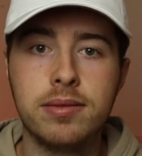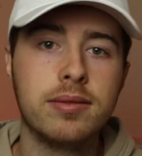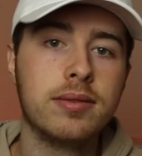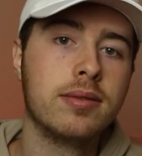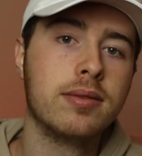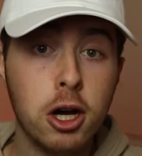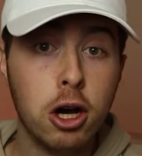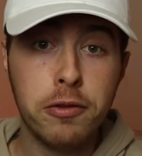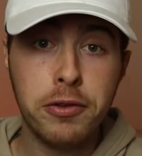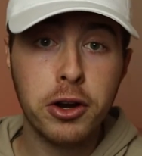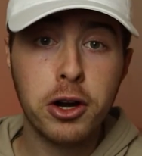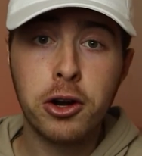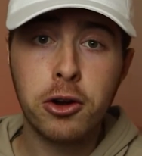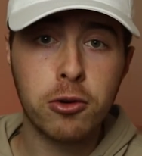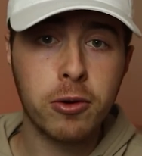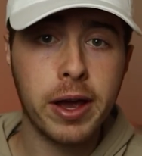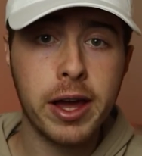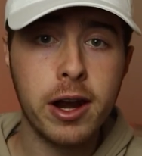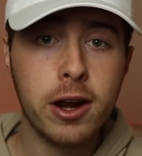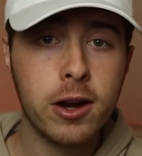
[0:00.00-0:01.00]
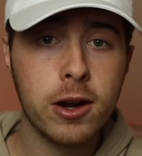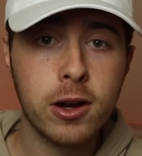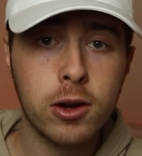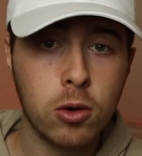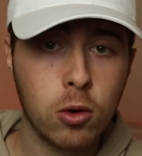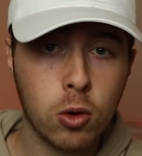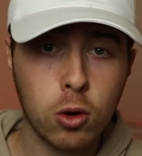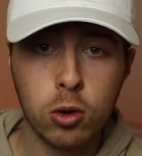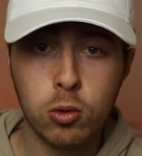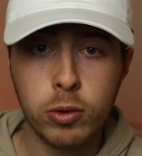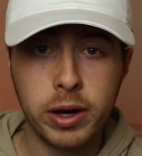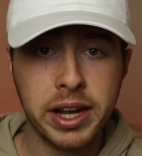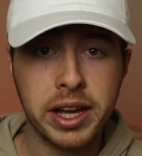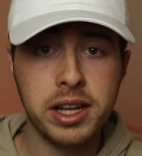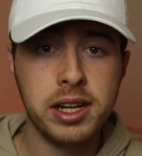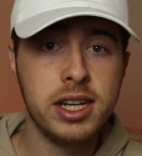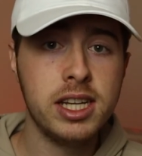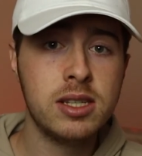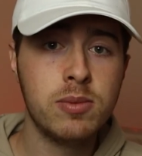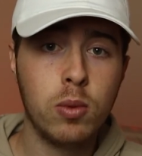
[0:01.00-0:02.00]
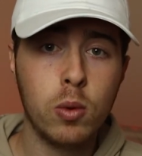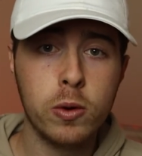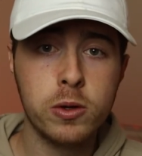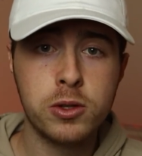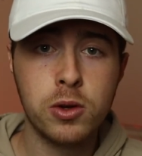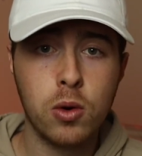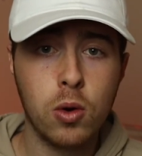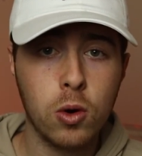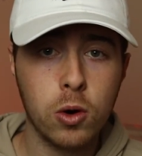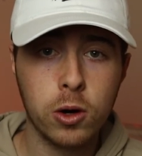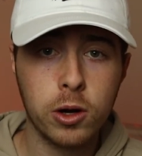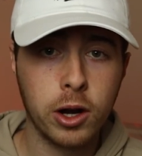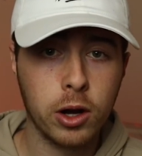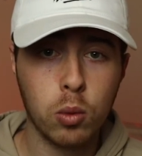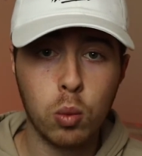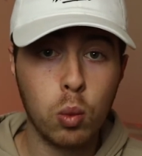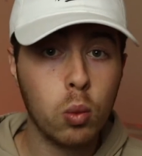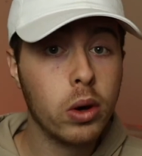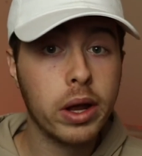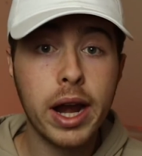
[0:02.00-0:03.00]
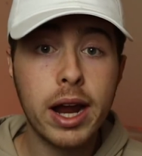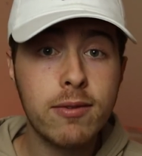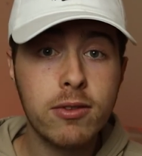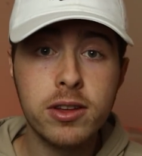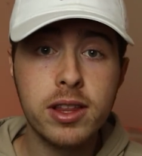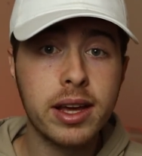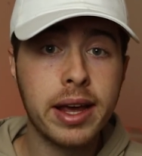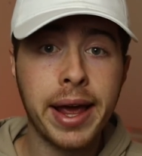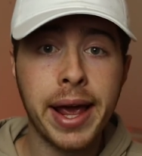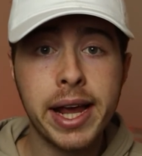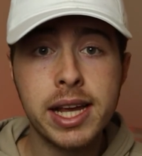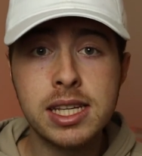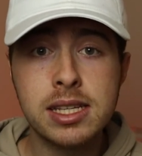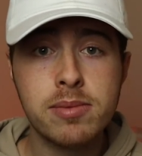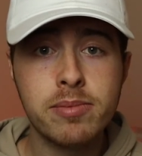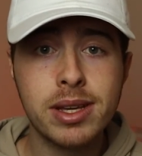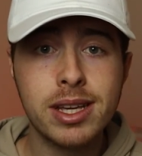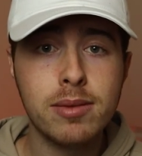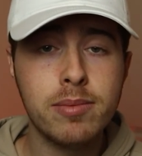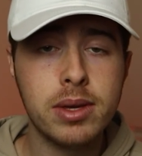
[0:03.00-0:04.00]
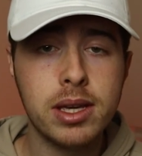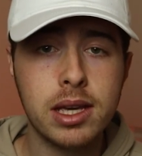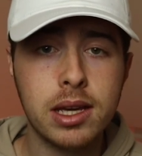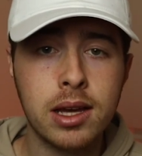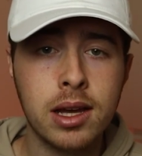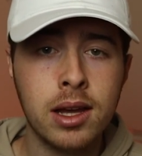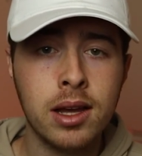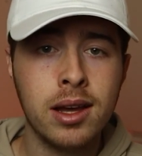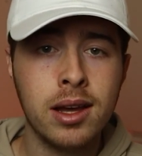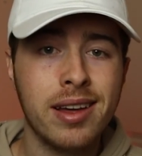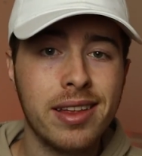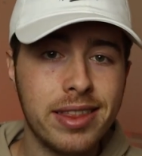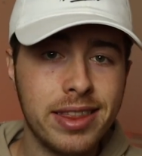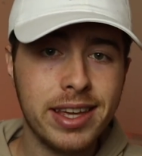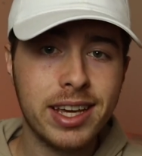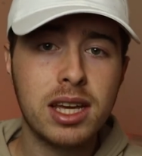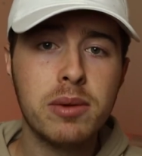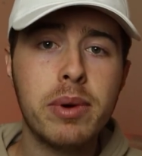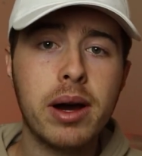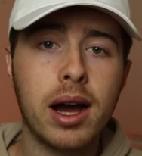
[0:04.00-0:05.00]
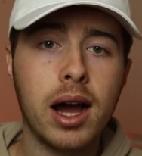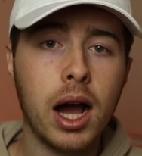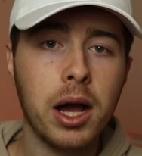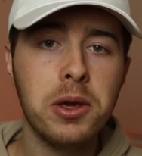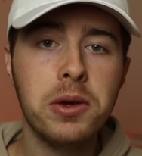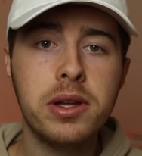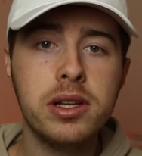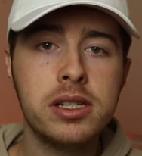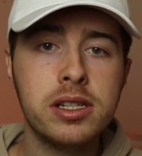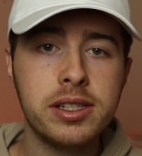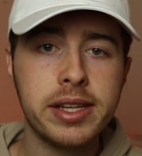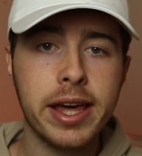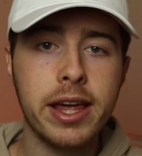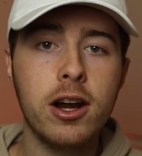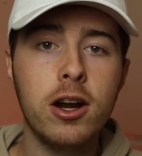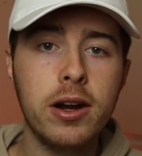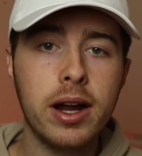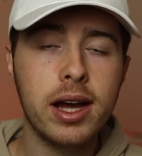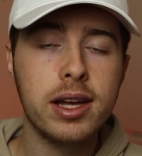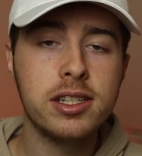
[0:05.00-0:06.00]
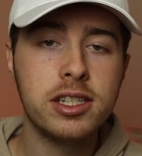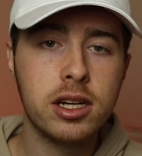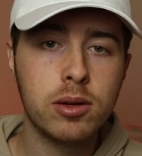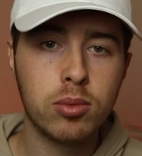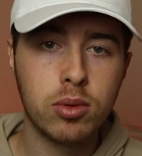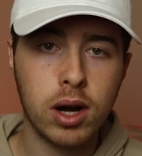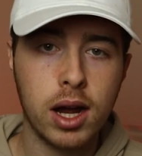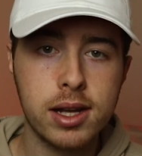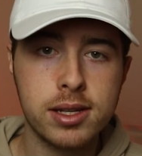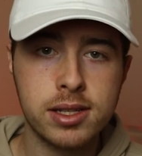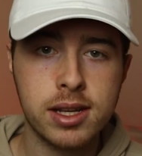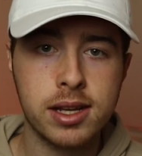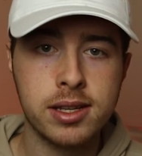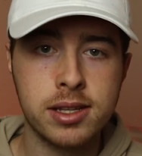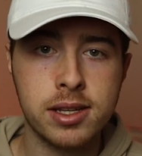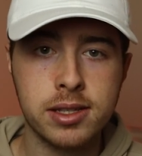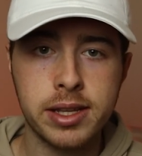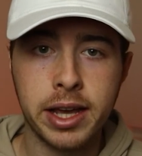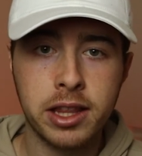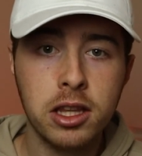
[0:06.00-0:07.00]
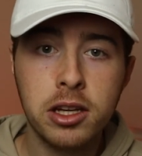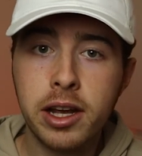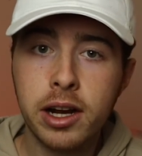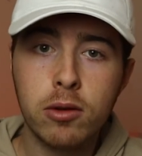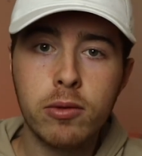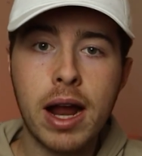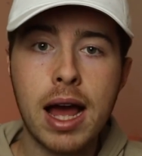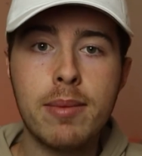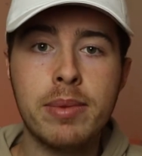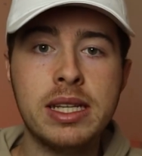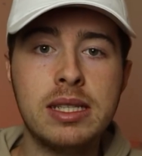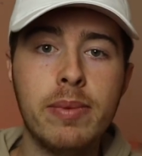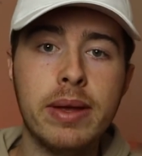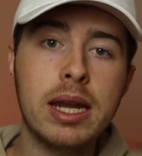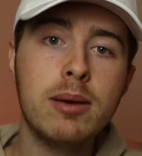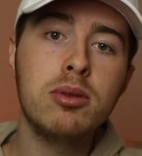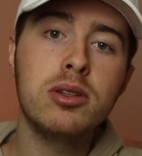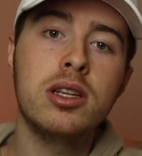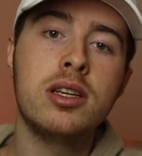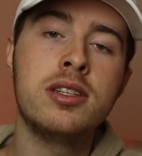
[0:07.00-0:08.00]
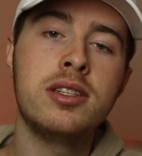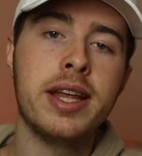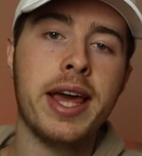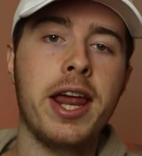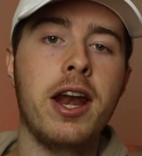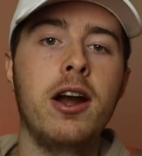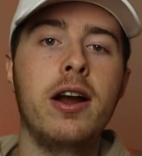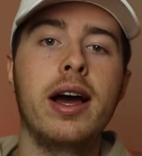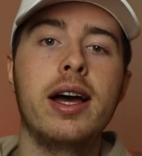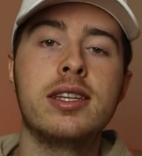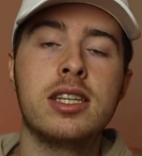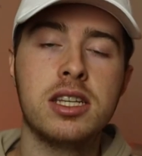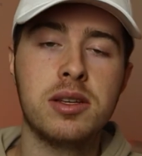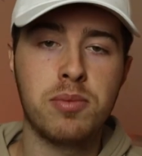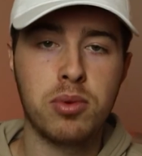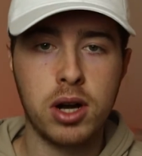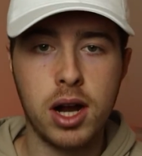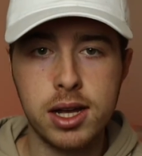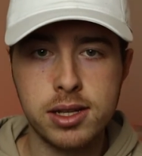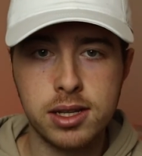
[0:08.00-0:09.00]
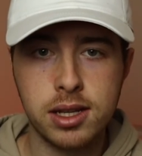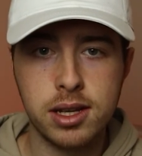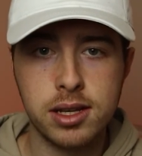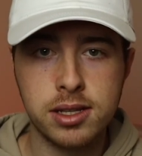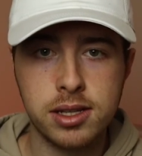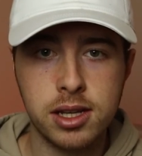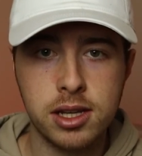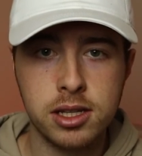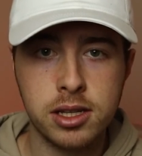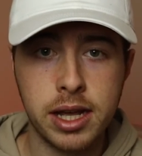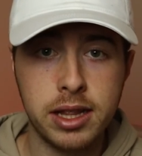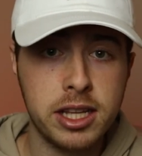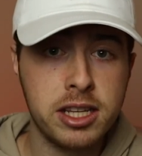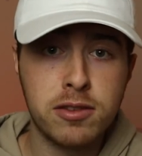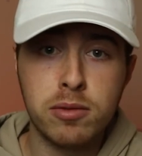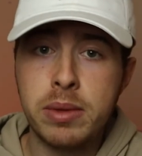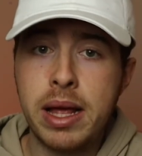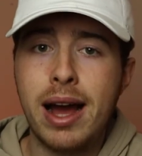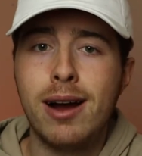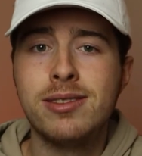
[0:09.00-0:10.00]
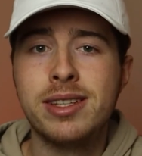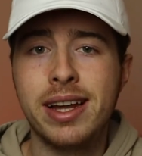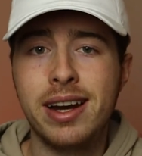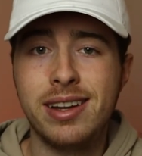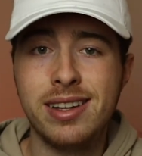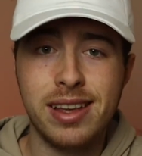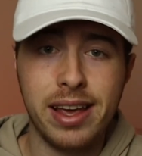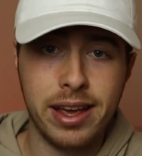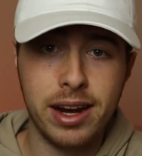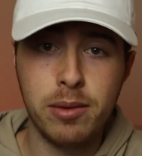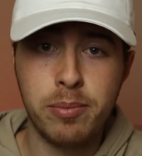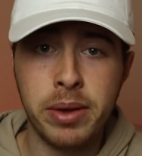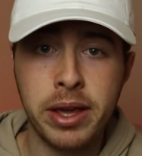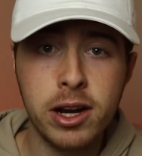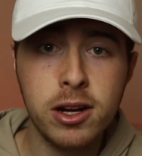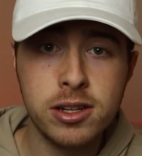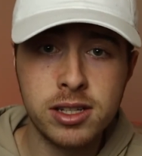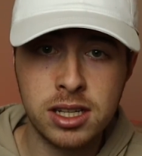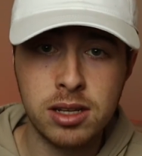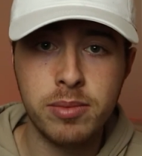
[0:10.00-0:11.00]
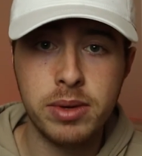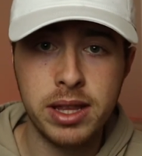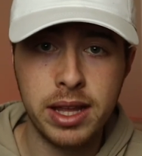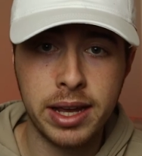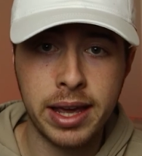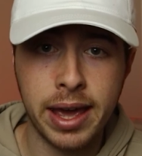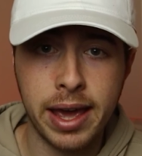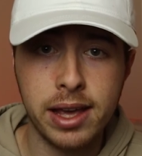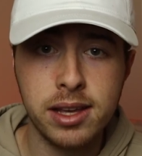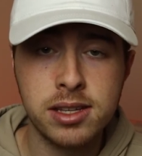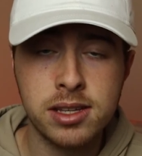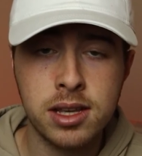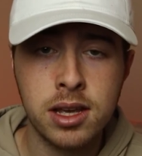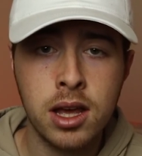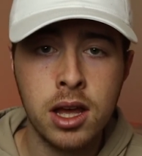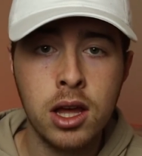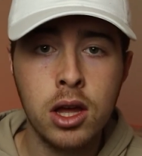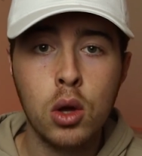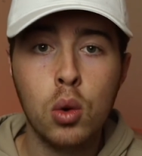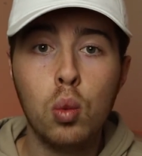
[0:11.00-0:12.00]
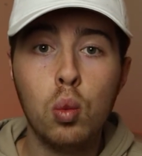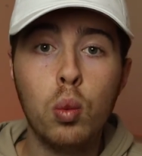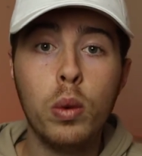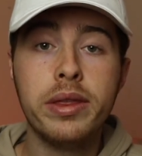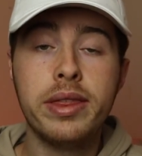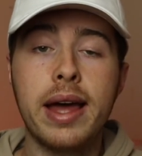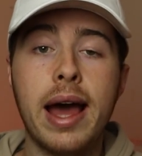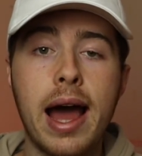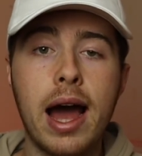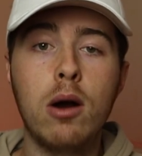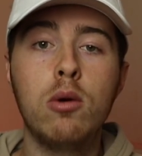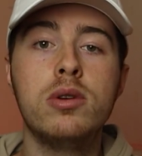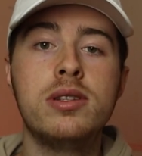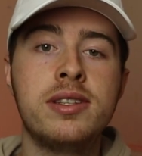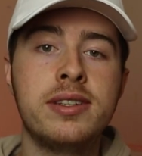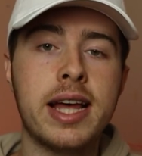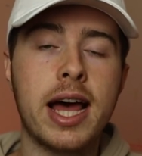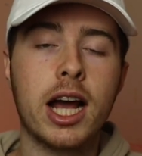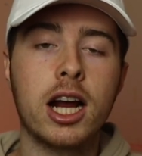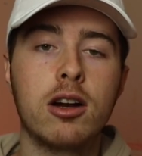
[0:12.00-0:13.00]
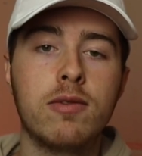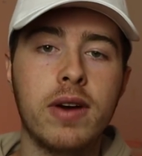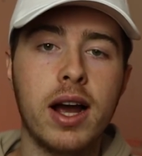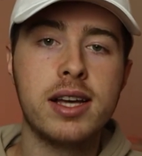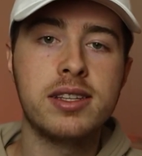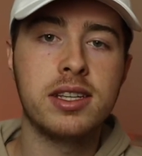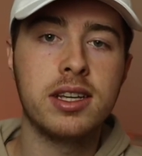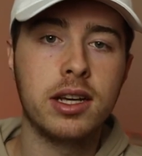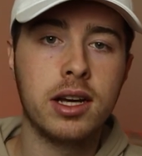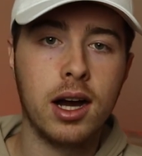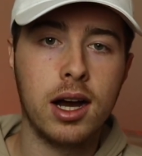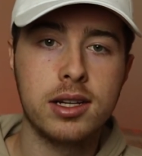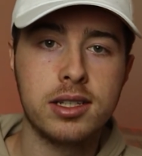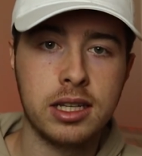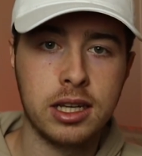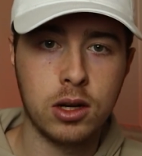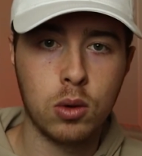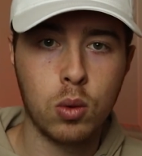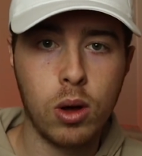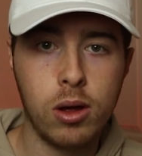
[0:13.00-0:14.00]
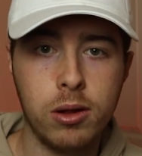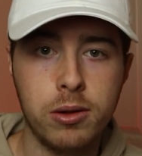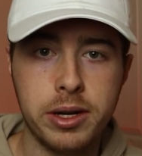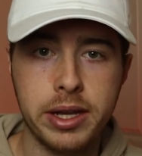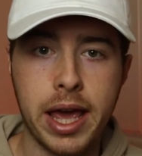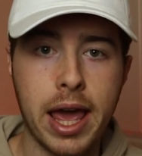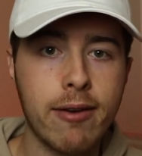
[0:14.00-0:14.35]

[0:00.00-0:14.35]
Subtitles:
So if you're a creator or running an esports org or whatever the case may be, think about how you can standardize your processes. Like look at Rab, he's been able to standardize his processes, at least from the outside it appears to be the case, without sacrificing content quality.